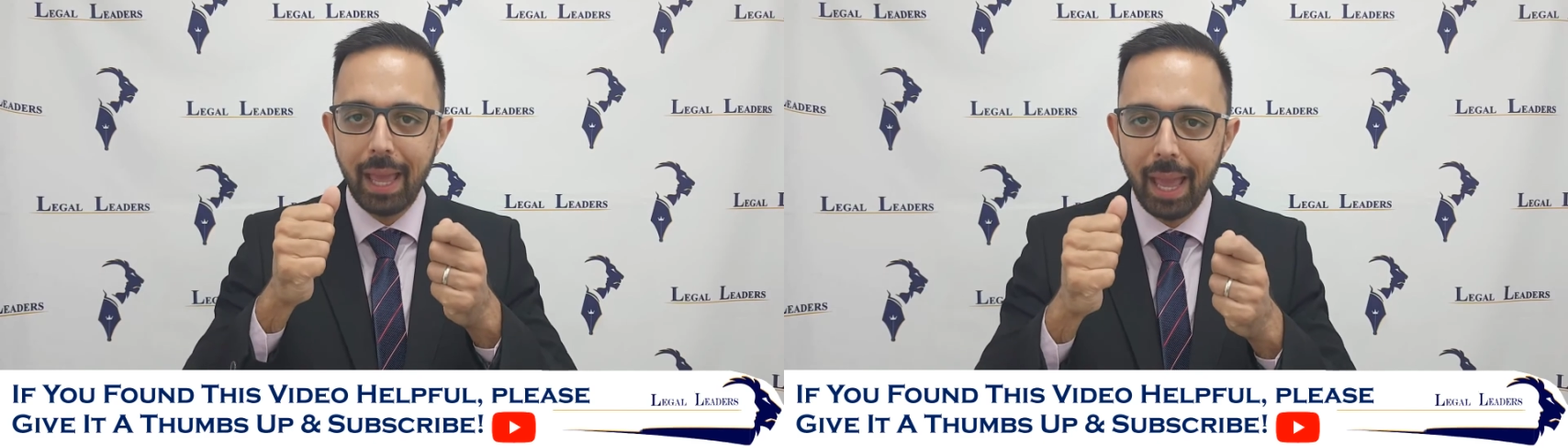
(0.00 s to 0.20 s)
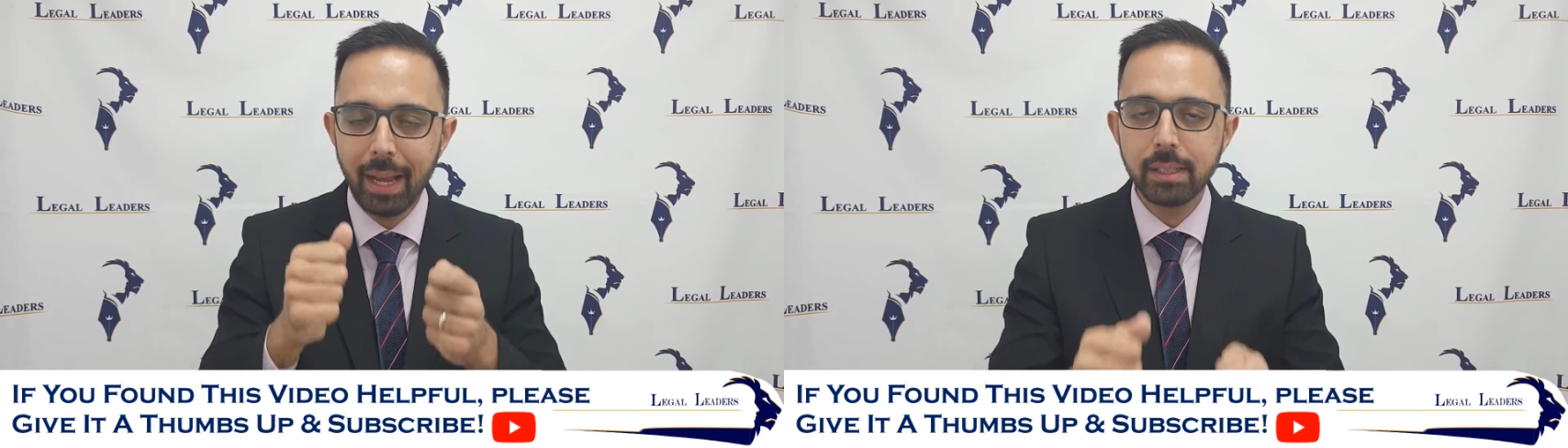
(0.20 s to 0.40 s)

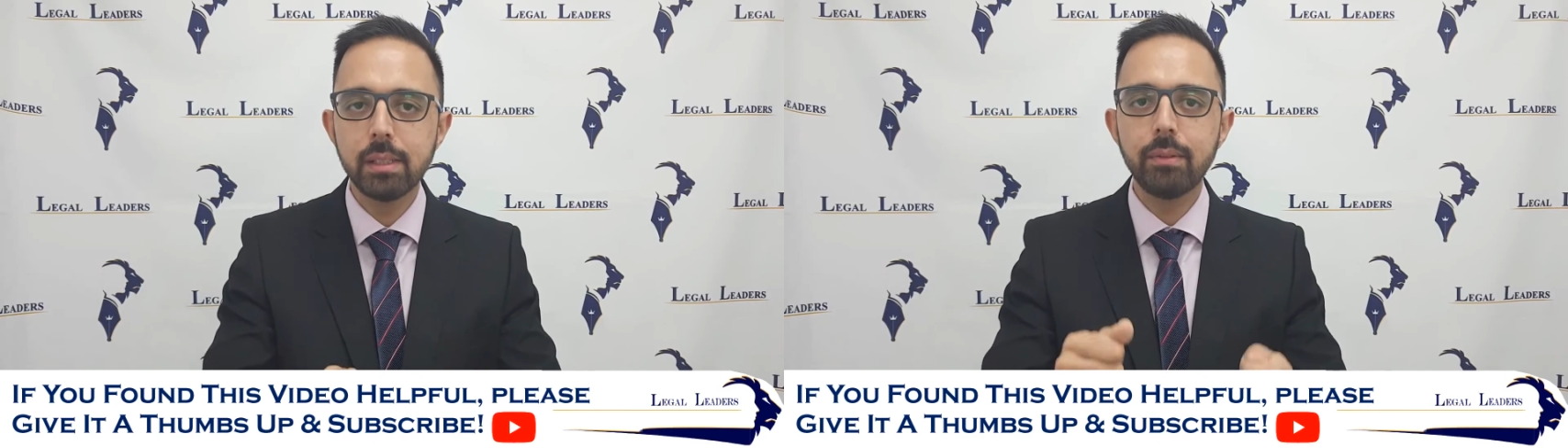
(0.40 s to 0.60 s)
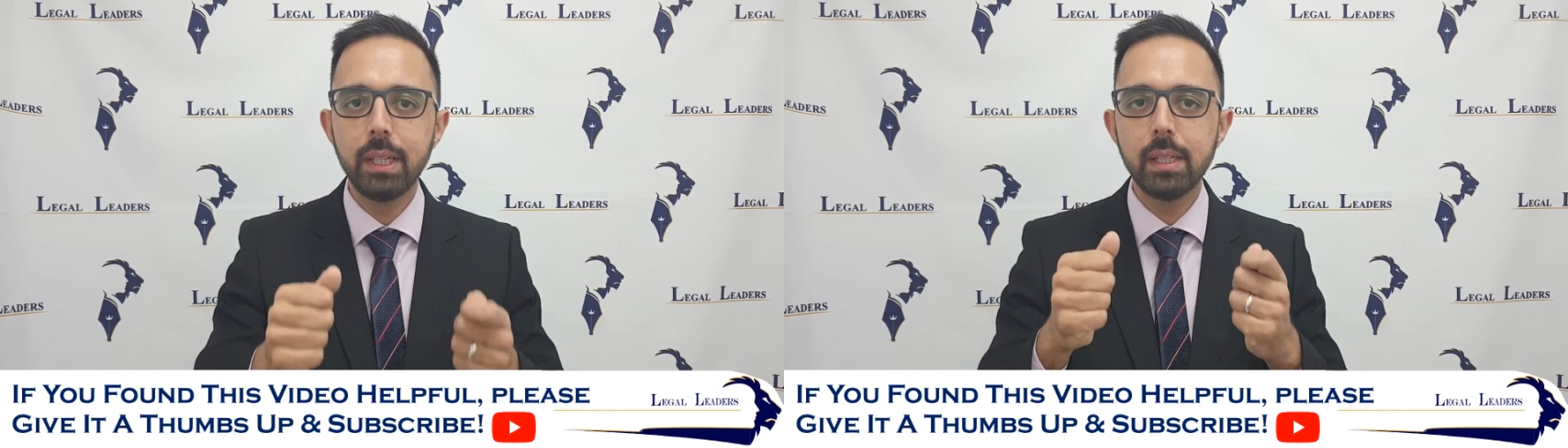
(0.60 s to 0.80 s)

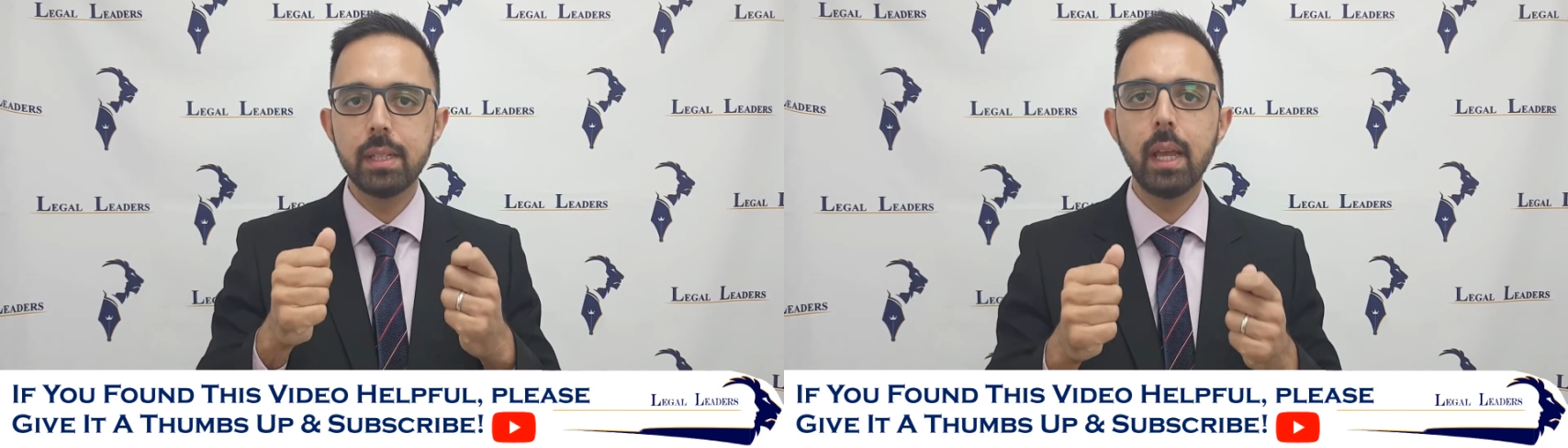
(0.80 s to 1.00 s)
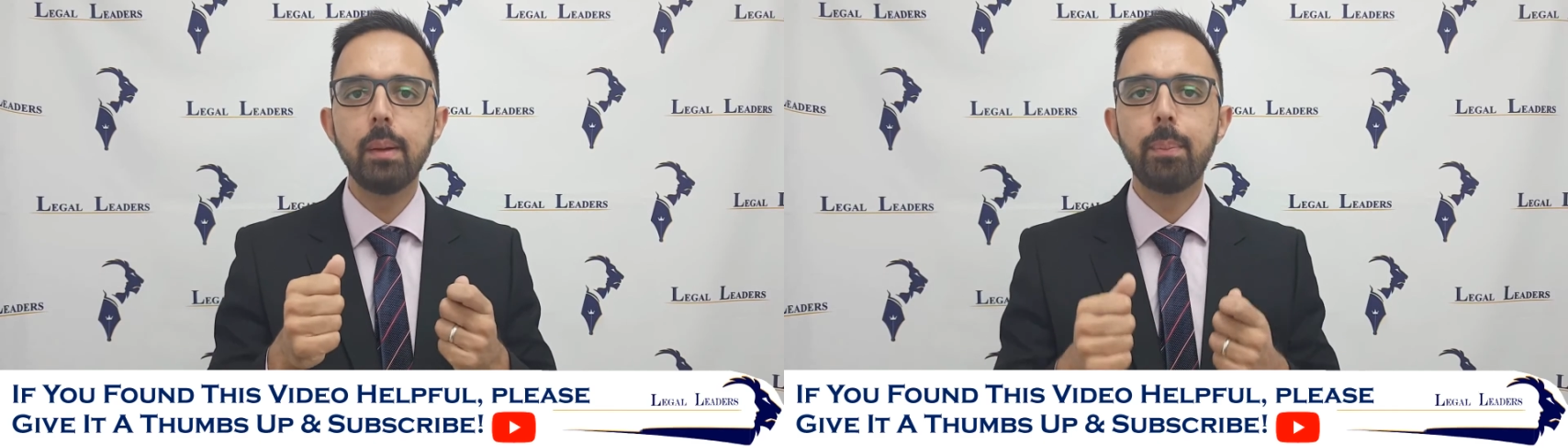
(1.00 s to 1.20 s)
actively
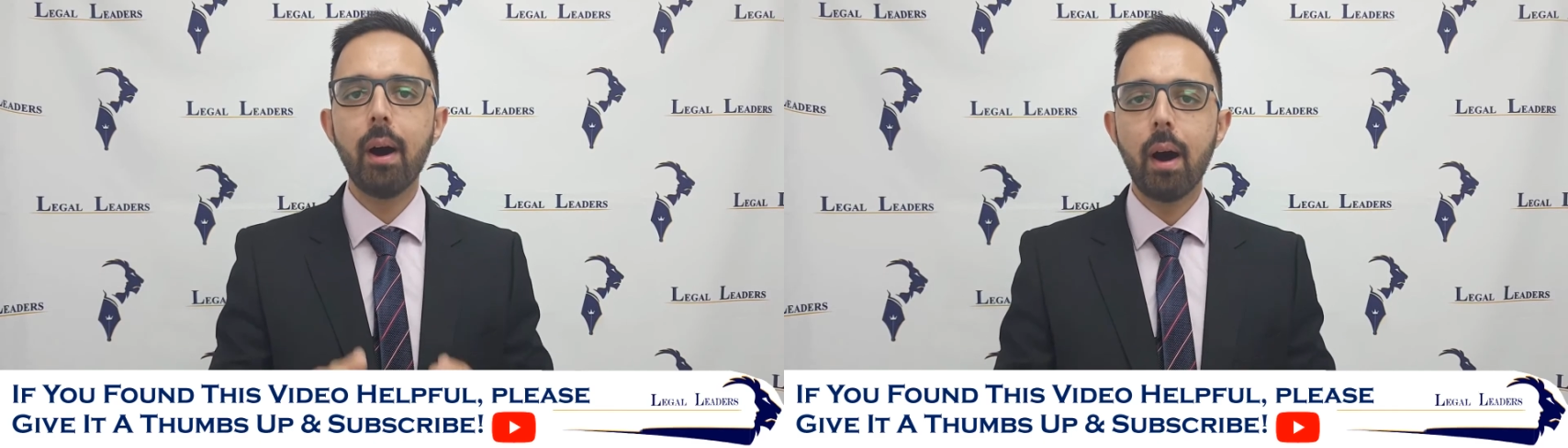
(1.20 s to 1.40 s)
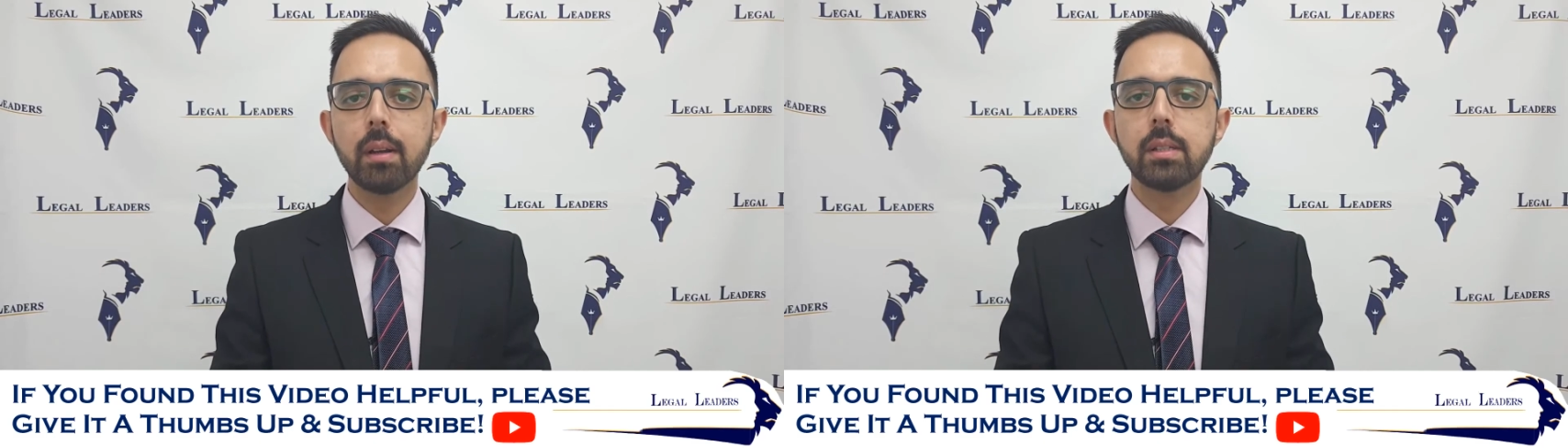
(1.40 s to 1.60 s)
take
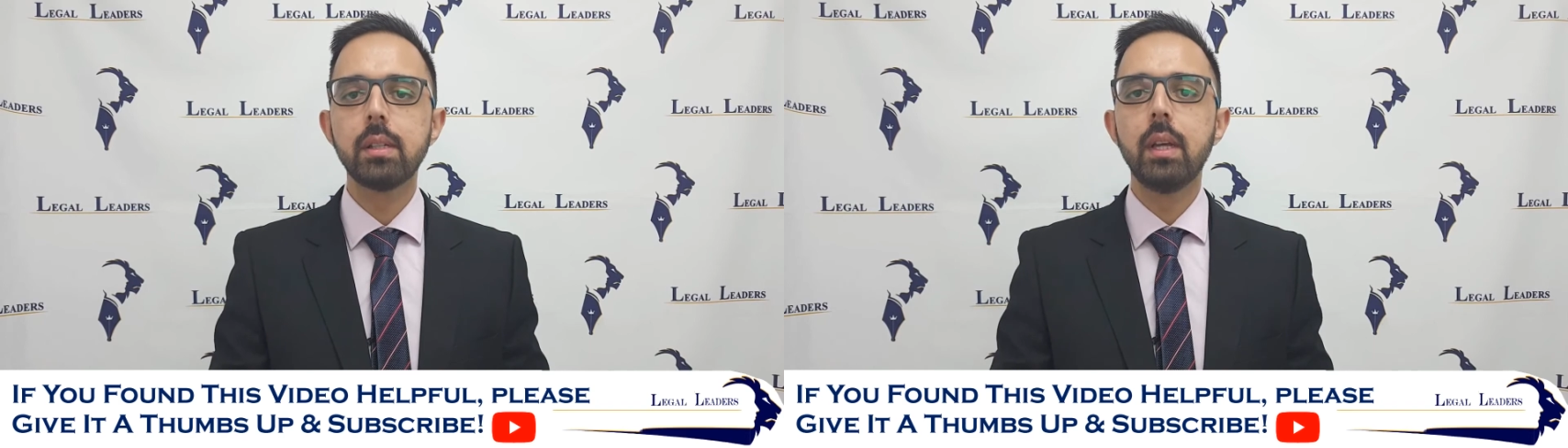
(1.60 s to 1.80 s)
part